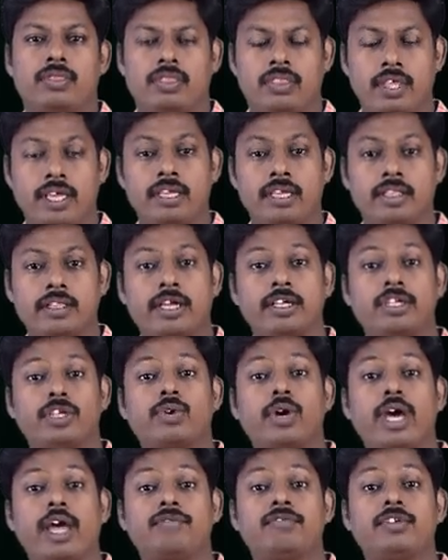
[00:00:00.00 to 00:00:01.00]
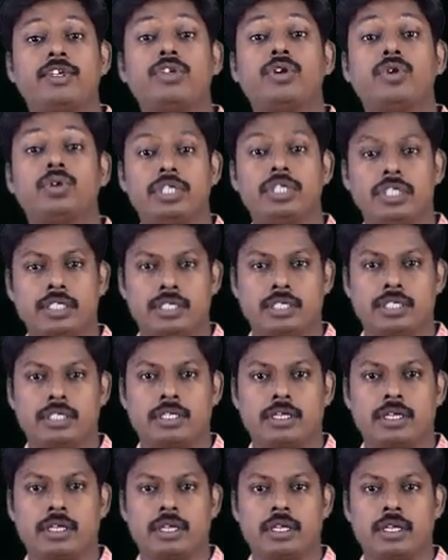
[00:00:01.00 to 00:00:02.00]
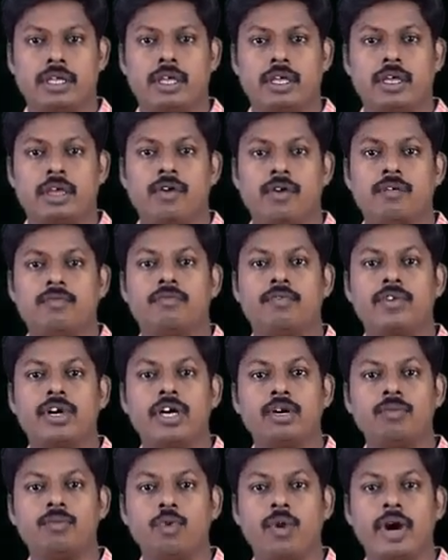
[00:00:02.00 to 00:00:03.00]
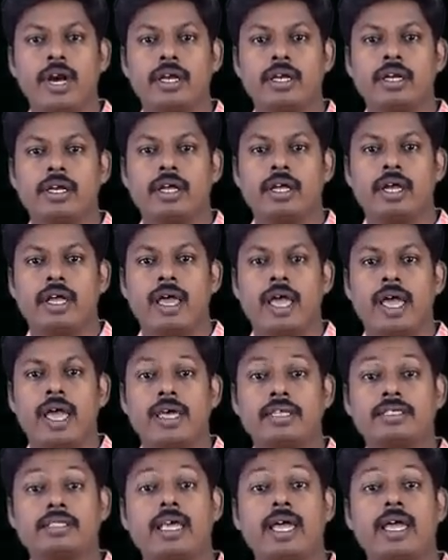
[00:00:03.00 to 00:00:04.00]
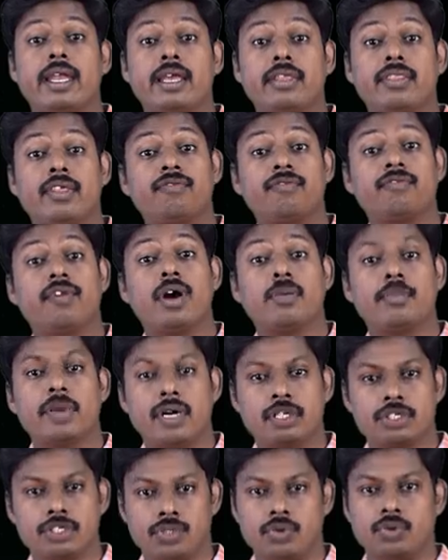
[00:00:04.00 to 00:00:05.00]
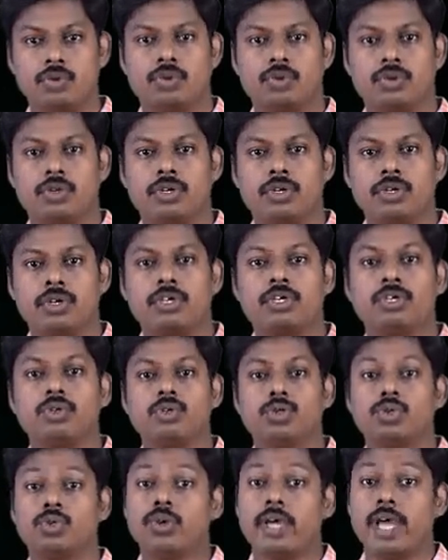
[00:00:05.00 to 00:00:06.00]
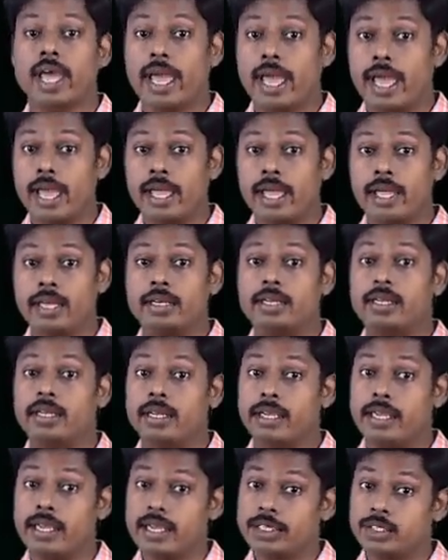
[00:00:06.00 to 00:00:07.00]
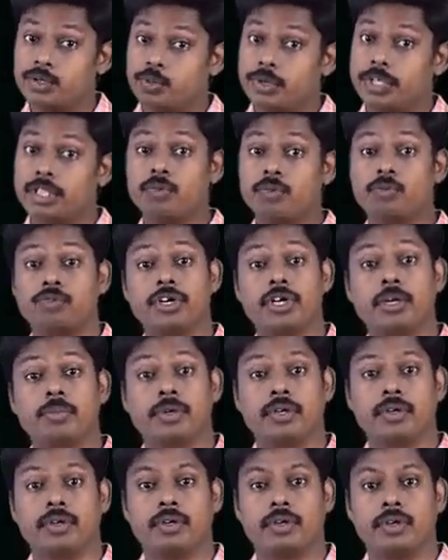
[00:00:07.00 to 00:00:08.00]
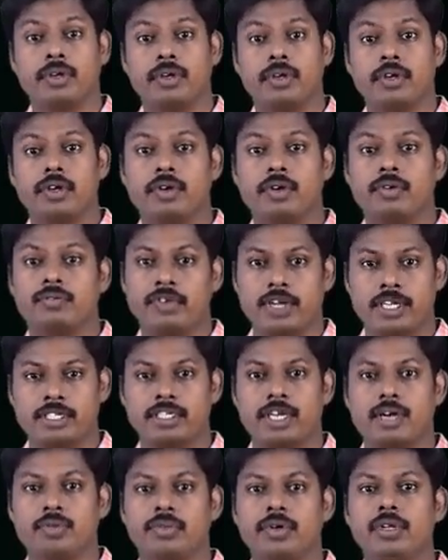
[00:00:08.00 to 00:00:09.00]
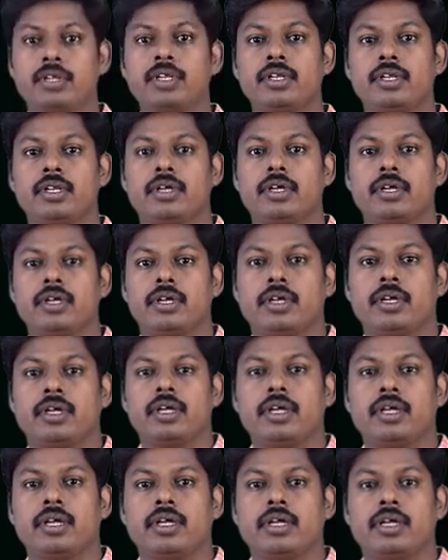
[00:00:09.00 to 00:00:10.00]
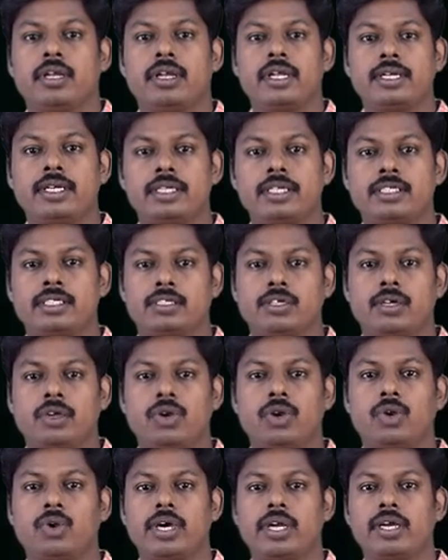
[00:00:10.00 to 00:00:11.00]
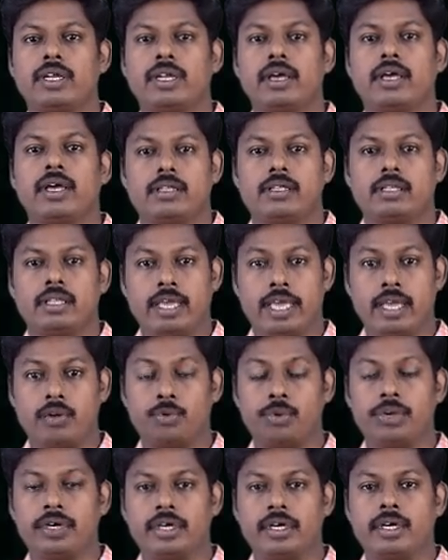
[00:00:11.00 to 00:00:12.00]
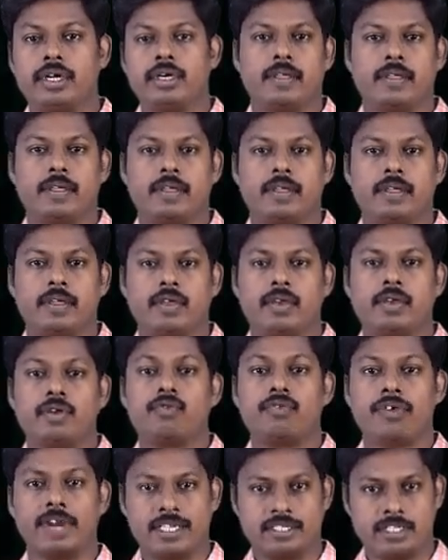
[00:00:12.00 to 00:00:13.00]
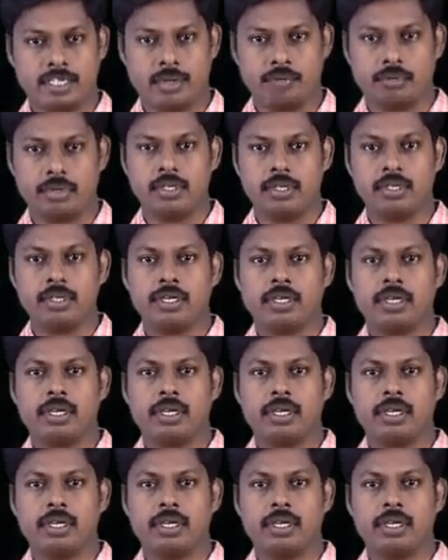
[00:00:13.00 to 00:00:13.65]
thing that you have to notice. Verb 1 has another form also. You should add es with the verb. For example, let us look at a word. For example,